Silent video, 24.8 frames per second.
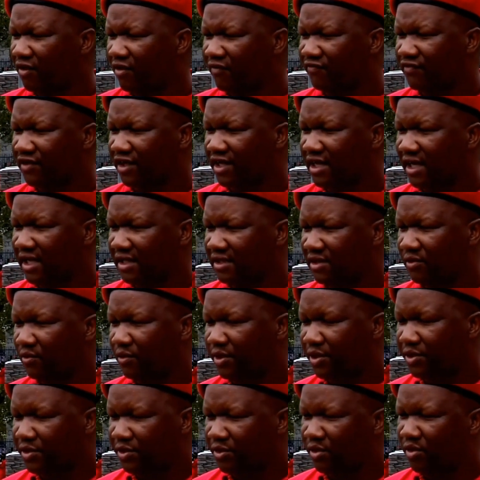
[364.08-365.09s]
of, of the
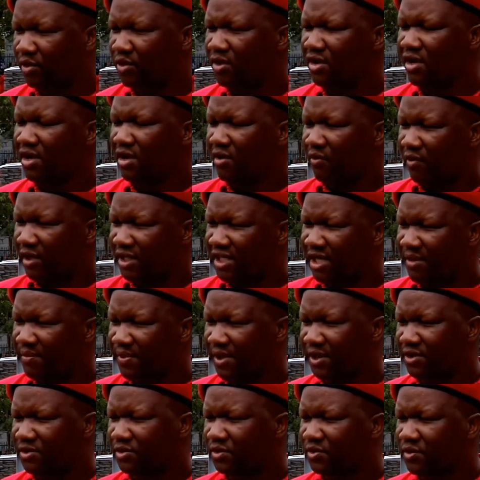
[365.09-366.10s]
country. We knew what
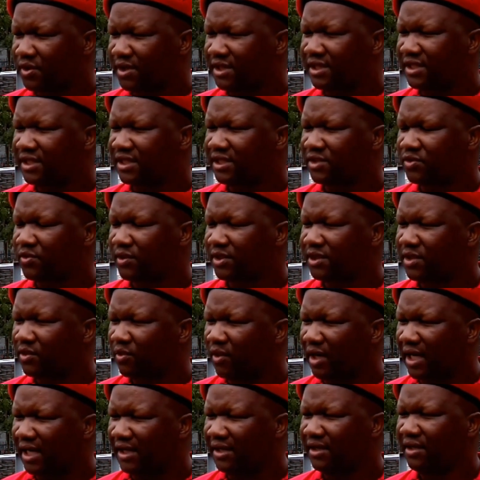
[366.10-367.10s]
happened to
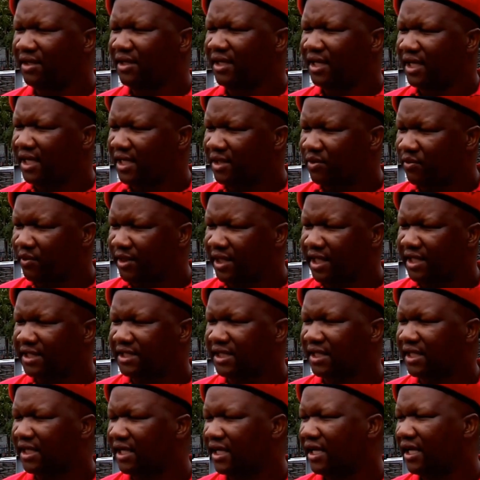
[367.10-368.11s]
2021, and we
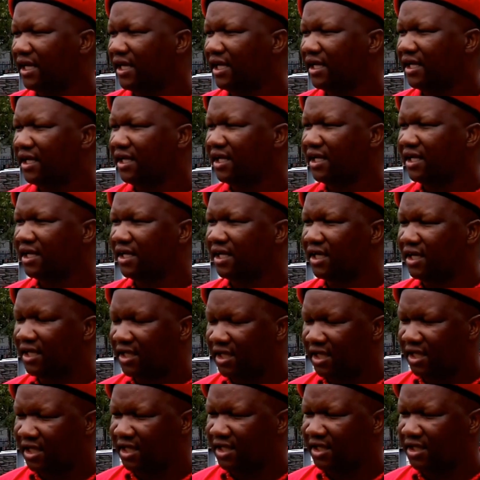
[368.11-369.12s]
had a,
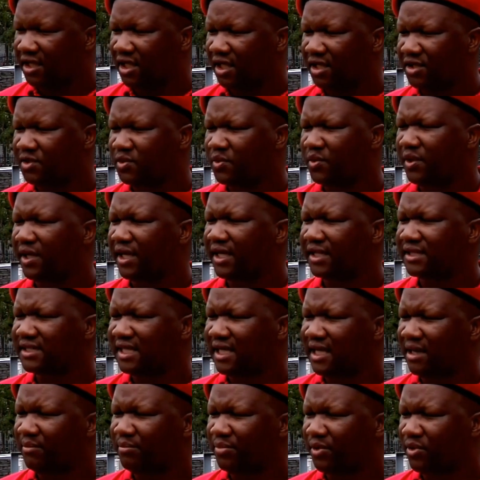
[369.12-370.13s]
a, a, a
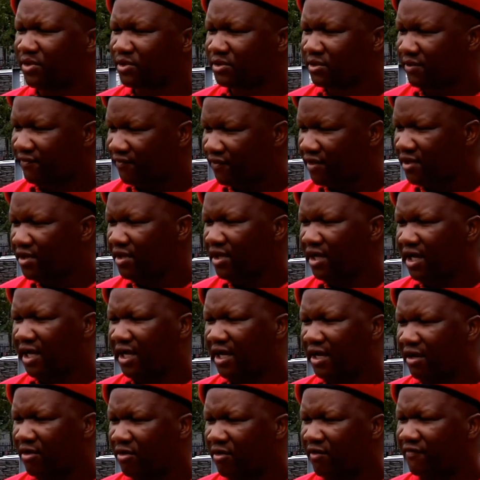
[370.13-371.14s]
two-year slump because of
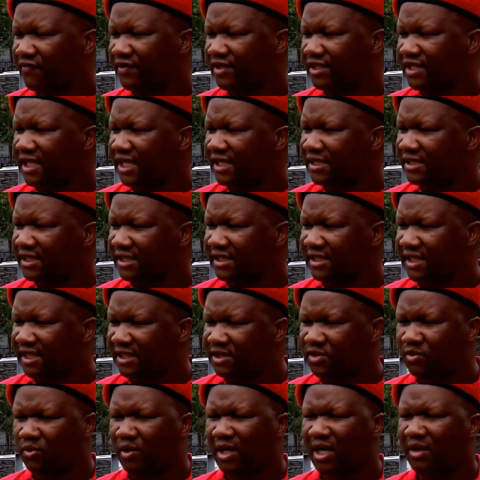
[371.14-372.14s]
uh, COVID-19.
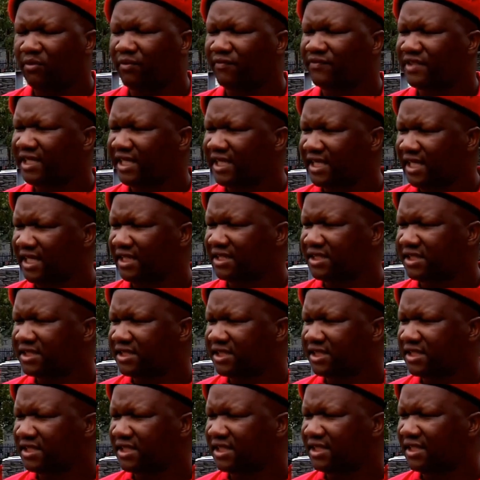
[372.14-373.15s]
That's why we've taken a
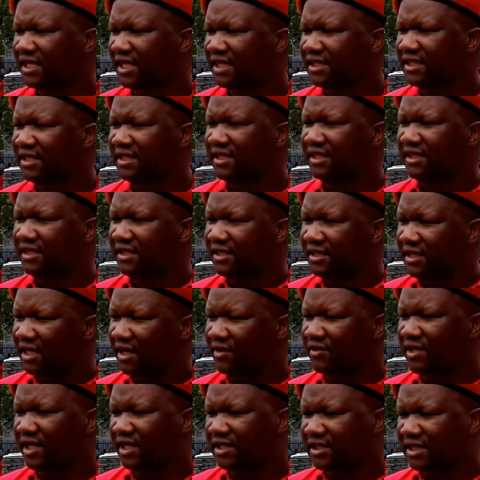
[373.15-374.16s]
decision that
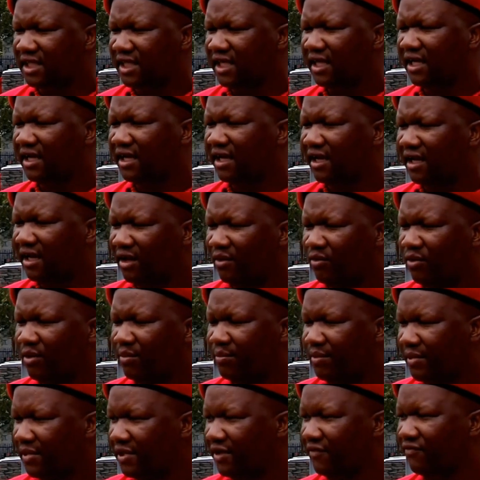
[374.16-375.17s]
now that uh,
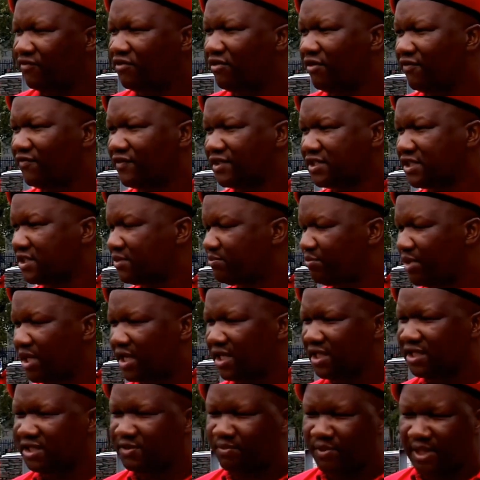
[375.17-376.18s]
we believe
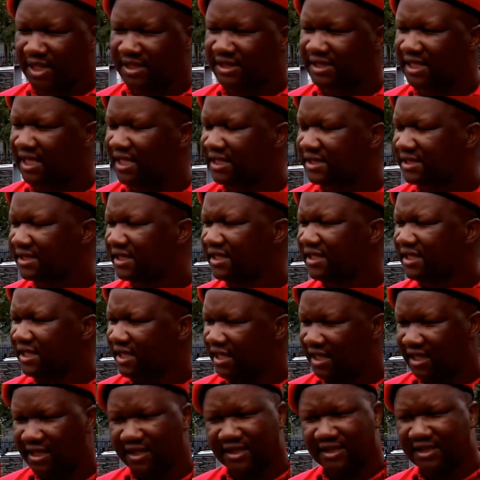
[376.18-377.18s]
COVID is past us
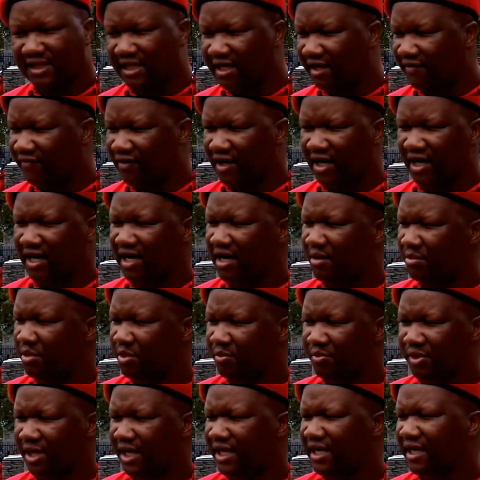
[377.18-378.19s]
and it's never
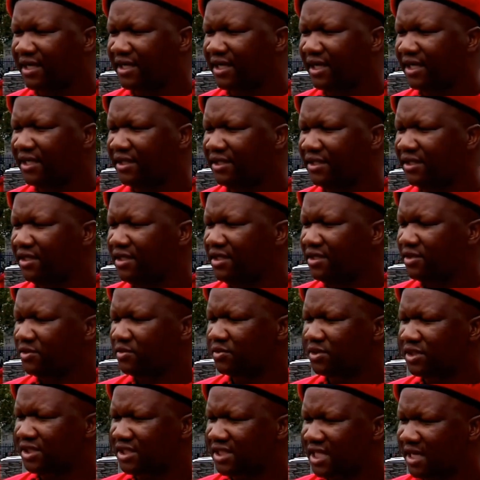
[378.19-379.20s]
coming back again
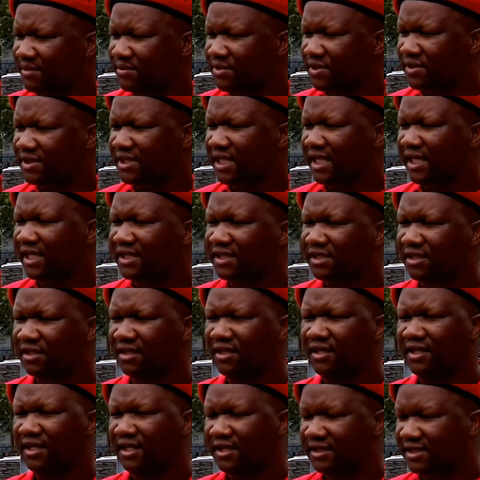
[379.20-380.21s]
to disrupt
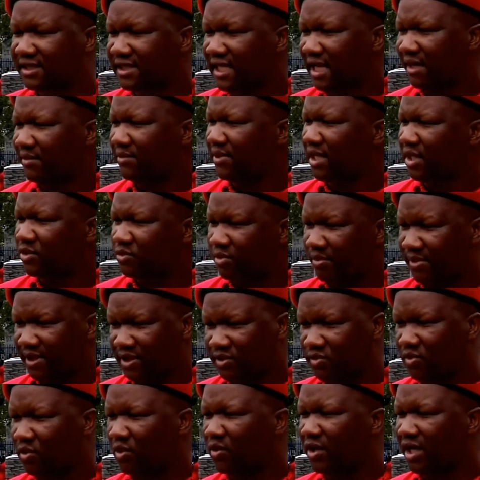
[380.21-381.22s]
society, it's time that we
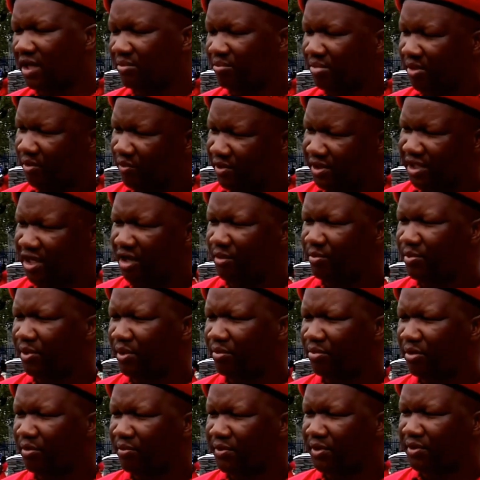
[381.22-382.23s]
must go and be with our
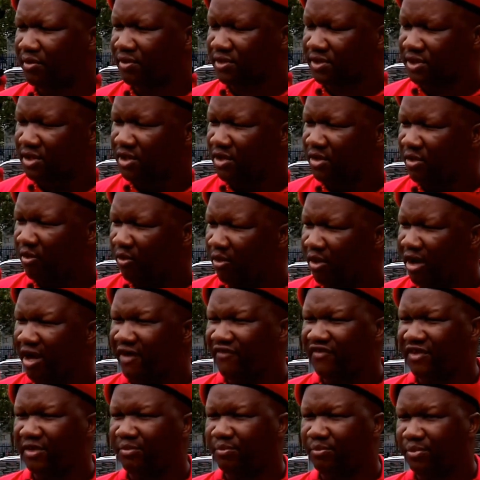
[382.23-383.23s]
people because
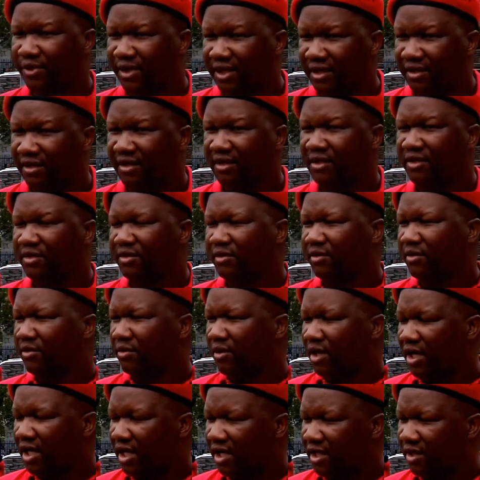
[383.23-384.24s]
we haven't been
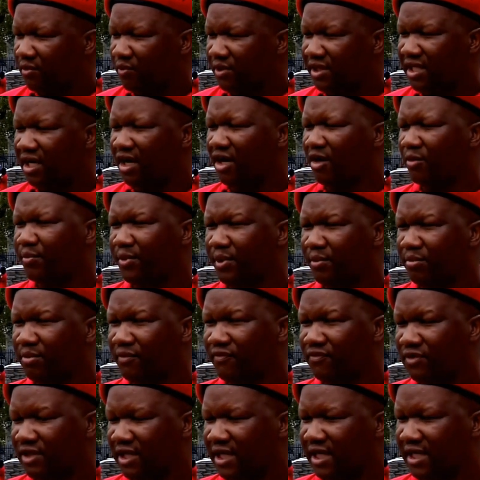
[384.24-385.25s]
uh, with our
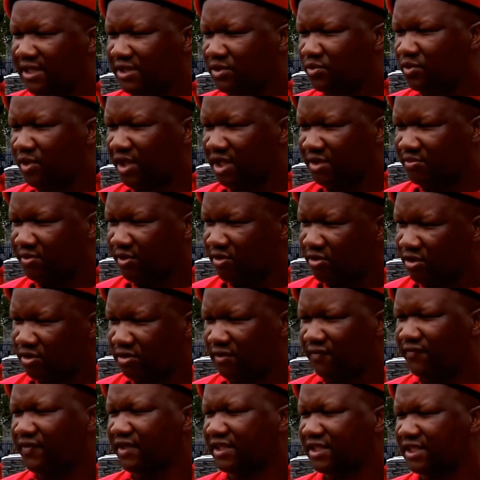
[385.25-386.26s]
people for the last two years
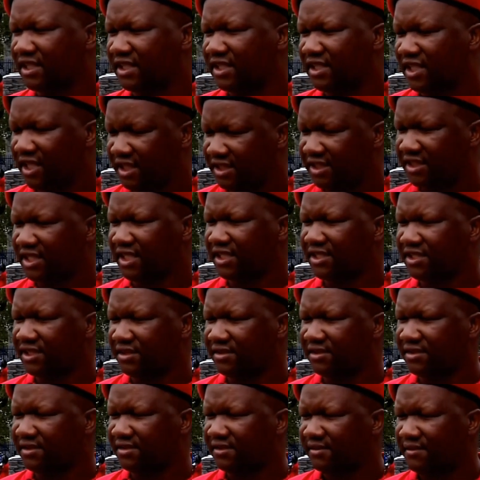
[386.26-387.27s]
because of the
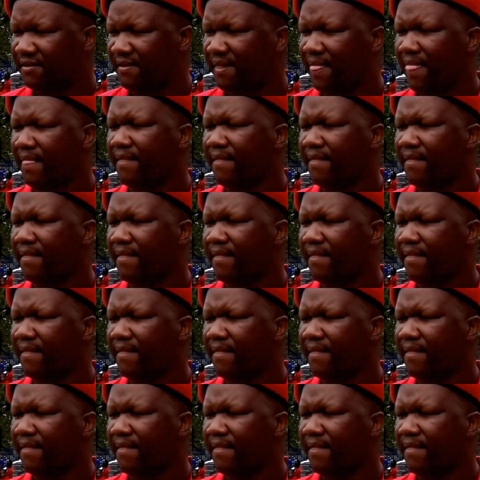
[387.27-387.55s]
restrictions.